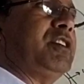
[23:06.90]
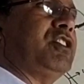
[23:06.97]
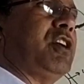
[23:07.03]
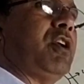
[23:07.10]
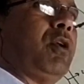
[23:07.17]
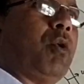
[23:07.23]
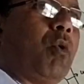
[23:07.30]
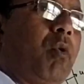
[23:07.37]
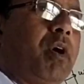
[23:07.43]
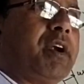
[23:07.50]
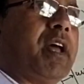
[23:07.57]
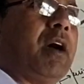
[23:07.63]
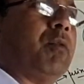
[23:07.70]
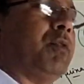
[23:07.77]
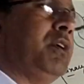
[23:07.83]
pressure
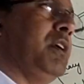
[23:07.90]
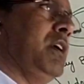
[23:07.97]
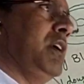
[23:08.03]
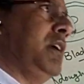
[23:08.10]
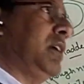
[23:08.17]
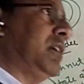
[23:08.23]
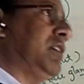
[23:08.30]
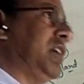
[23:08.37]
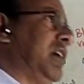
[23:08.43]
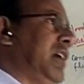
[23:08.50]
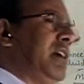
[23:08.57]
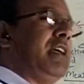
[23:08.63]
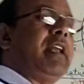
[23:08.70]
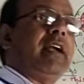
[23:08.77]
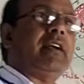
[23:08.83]
lower down,
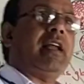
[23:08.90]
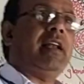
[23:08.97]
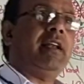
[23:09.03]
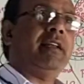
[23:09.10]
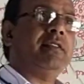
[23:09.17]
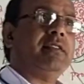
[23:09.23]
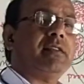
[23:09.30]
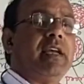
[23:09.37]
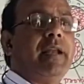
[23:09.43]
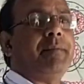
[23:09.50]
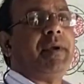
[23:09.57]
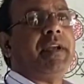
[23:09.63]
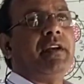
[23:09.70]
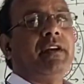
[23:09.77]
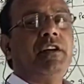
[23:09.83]
the erectileness
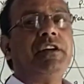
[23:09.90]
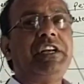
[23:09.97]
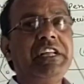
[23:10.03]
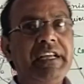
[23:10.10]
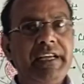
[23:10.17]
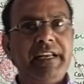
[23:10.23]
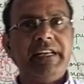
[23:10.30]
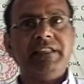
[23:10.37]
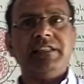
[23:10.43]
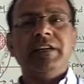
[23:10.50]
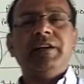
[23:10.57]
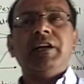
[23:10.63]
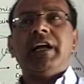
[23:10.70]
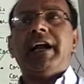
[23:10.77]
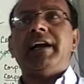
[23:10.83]
can be decreased
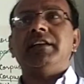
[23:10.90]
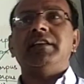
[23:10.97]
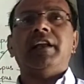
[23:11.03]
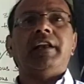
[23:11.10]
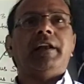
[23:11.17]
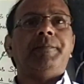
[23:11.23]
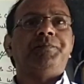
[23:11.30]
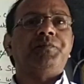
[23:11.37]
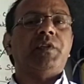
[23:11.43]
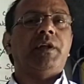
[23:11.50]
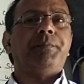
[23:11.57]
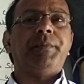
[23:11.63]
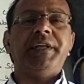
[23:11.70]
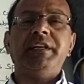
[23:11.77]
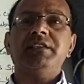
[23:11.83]
and
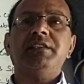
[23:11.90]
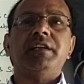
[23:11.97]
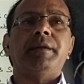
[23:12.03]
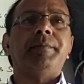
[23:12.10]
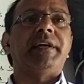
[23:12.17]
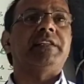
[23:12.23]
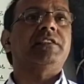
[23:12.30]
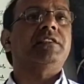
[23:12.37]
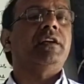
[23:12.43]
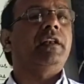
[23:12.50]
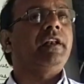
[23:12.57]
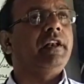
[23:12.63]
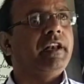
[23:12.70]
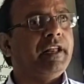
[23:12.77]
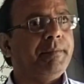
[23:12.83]
the penis
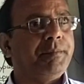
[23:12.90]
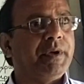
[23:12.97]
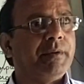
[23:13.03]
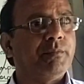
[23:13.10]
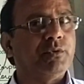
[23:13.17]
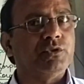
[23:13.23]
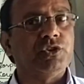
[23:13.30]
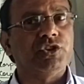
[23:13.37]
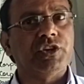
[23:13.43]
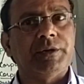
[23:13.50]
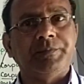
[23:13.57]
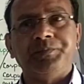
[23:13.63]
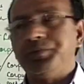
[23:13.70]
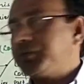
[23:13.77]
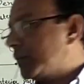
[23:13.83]
remains limp in position.